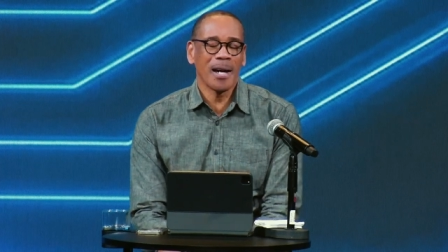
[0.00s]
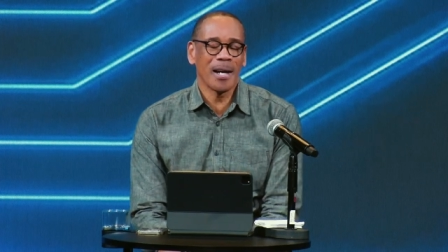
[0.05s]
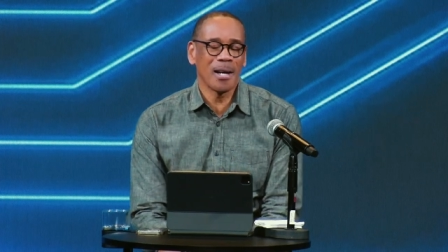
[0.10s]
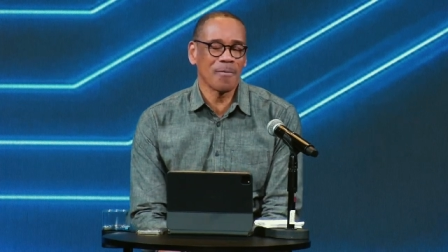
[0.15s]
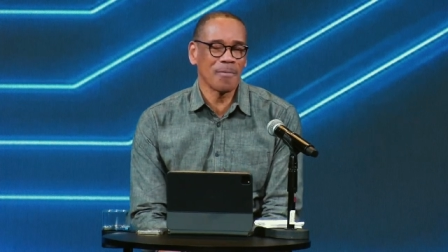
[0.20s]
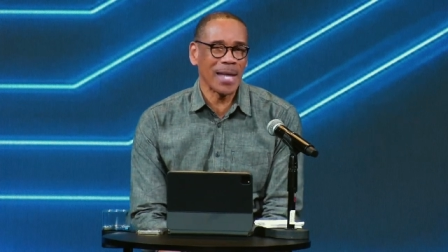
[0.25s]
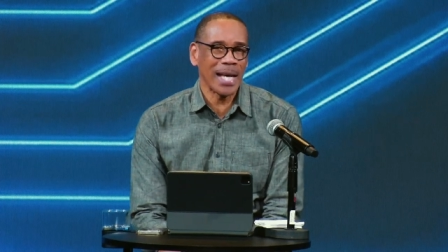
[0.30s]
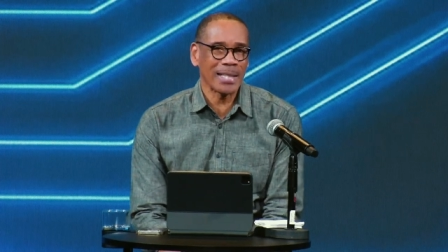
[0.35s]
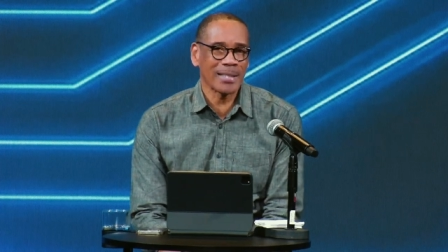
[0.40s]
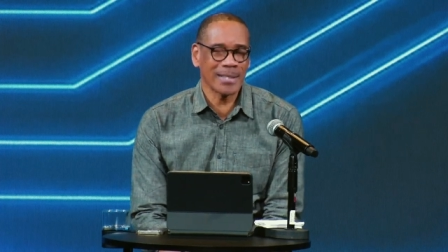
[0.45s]

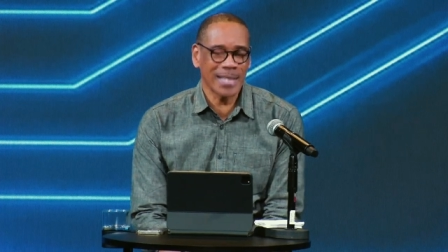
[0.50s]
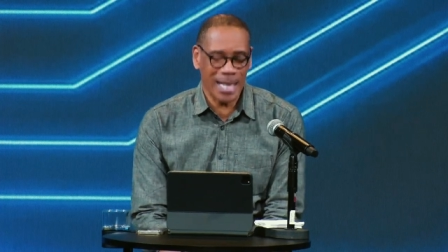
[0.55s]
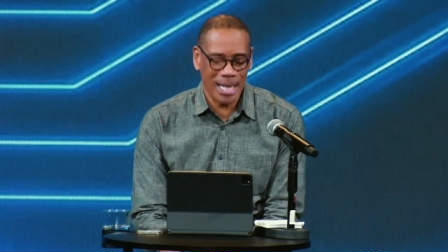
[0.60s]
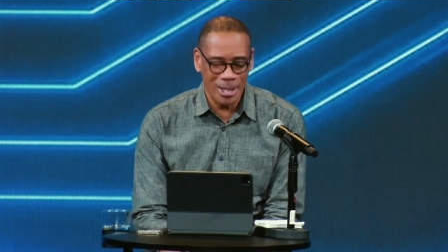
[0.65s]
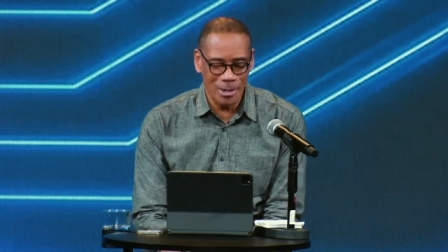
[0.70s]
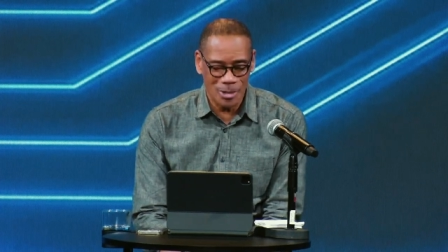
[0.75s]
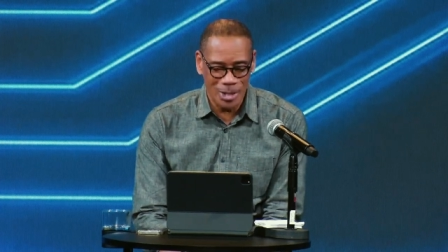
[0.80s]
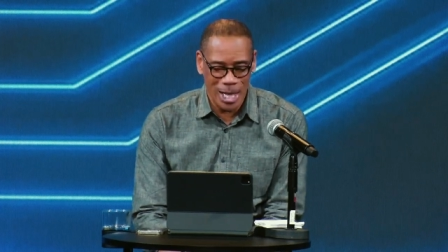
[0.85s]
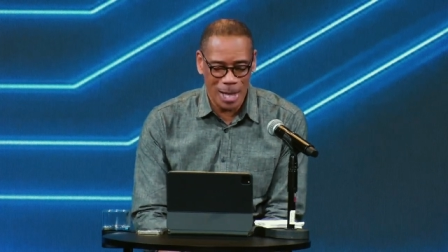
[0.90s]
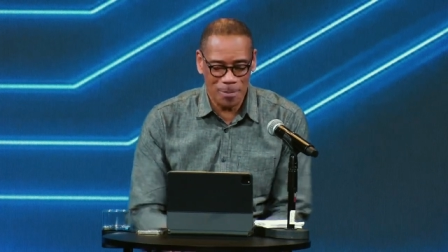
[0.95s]
of that
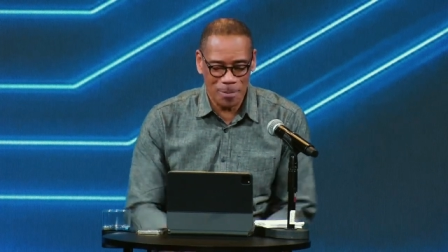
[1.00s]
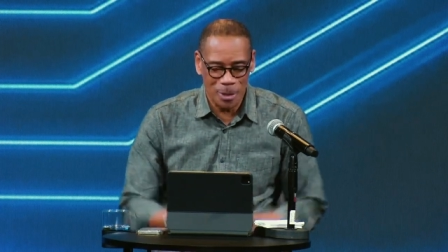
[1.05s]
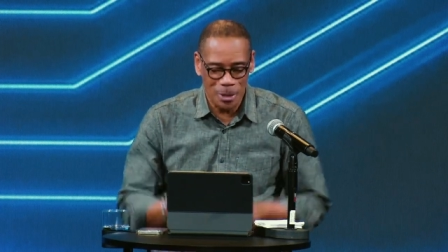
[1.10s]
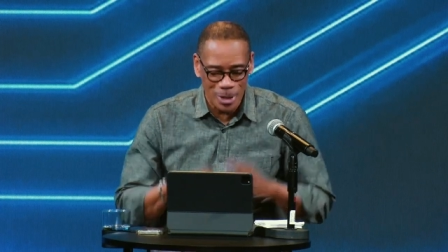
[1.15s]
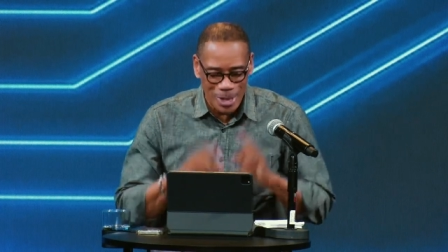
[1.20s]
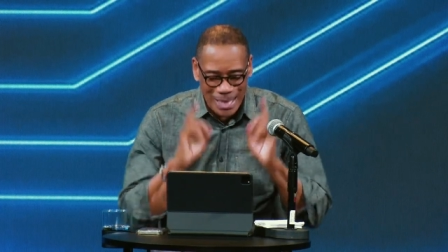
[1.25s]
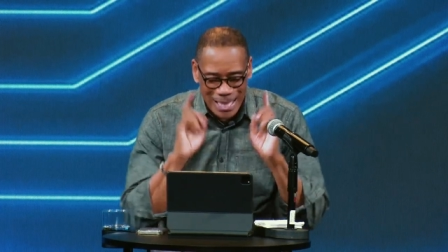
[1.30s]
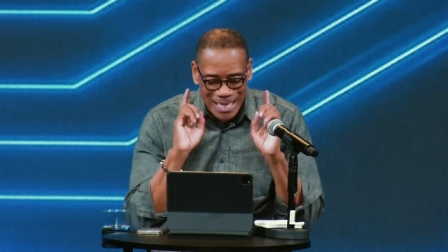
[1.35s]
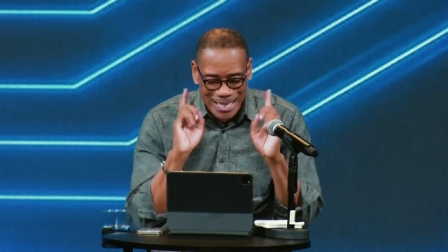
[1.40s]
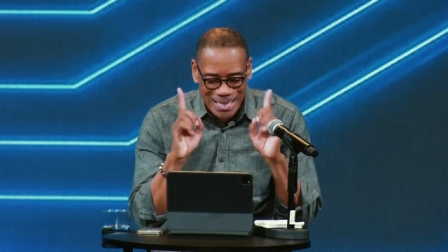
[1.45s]
second
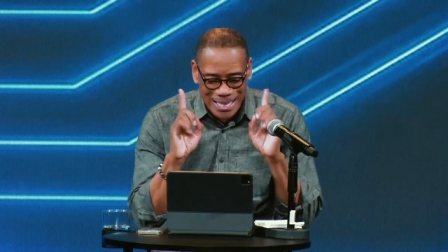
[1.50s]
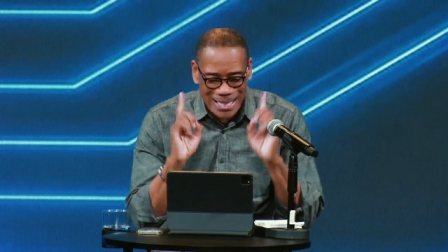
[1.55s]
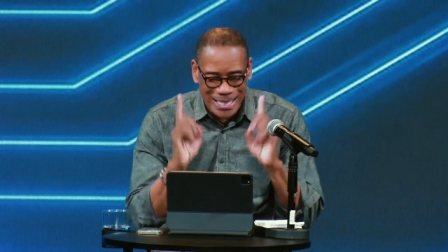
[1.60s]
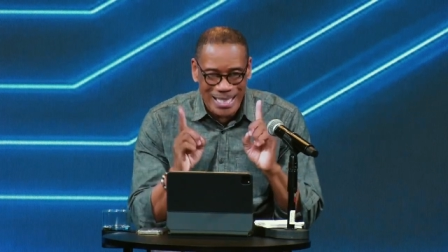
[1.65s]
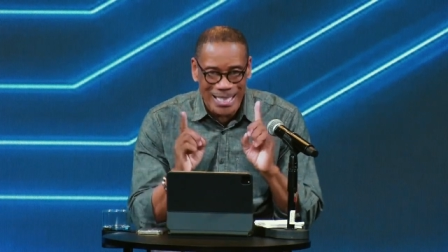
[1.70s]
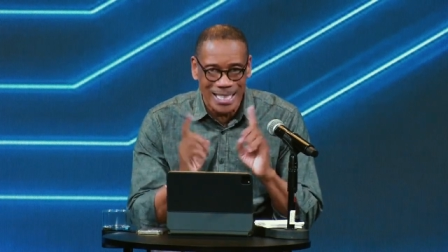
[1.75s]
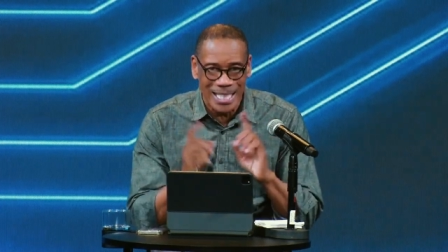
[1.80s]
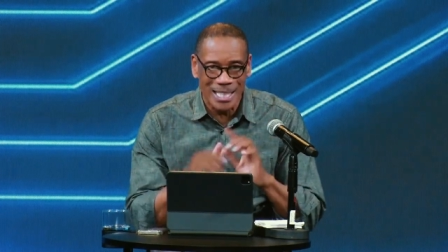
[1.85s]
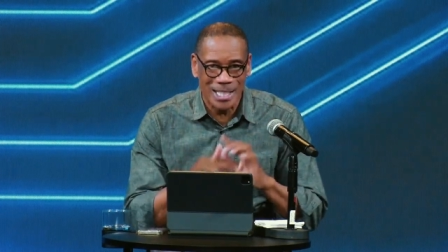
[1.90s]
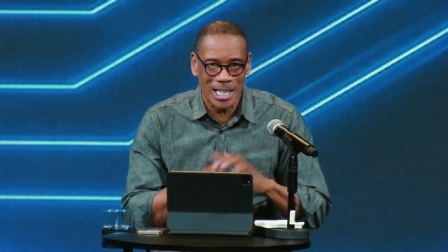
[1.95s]
chapter. Listen
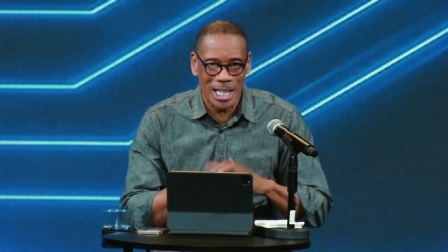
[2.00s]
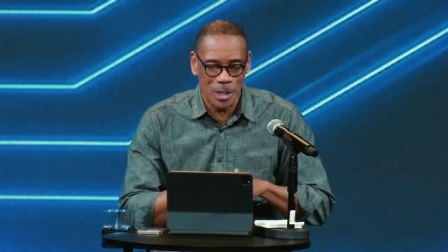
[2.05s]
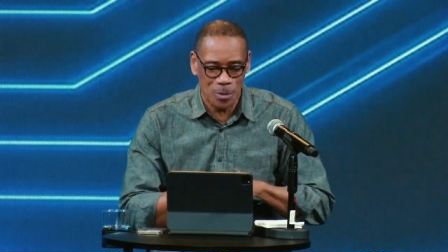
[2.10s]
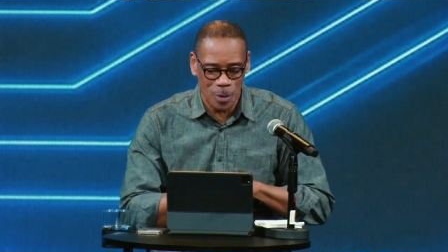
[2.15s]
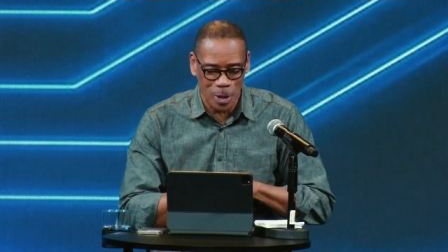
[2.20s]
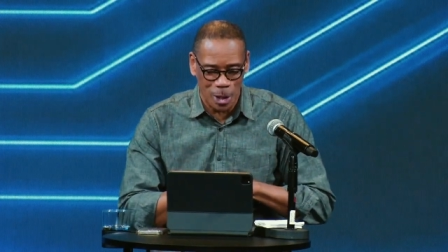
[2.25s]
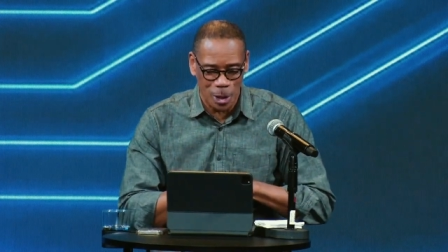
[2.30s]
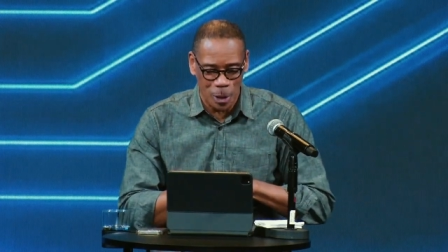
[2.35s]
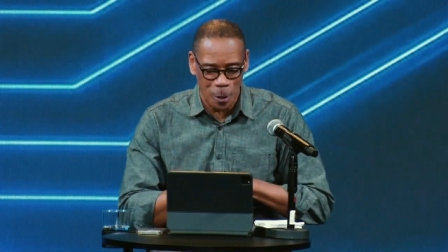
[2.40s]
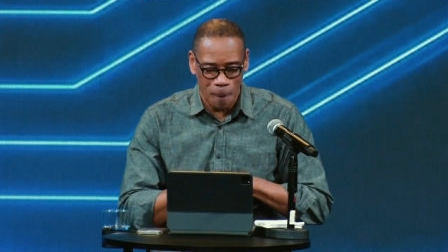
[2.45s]
to this as
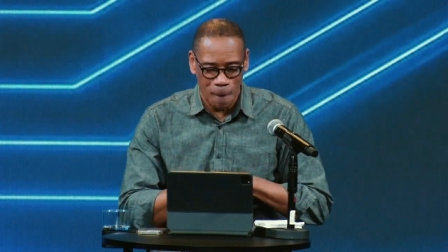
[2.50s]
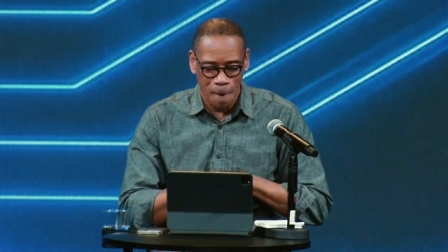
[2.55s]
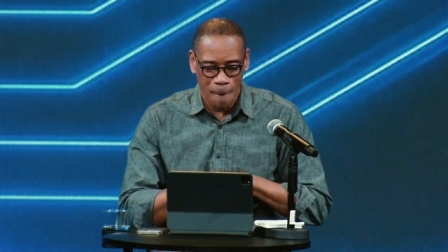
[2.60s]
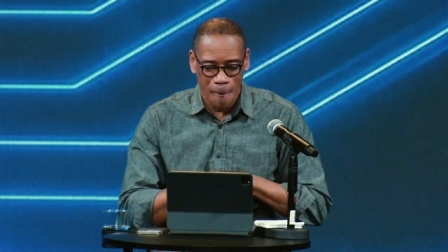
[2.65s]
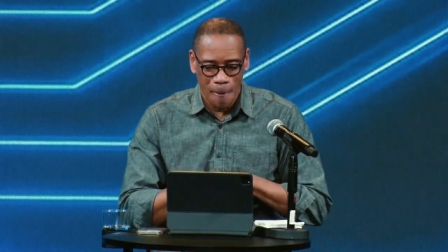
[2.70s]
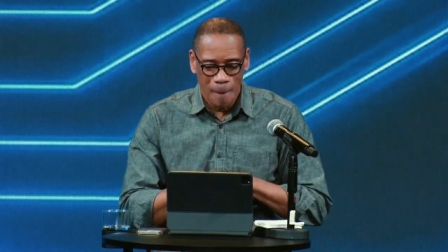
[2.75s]
we go.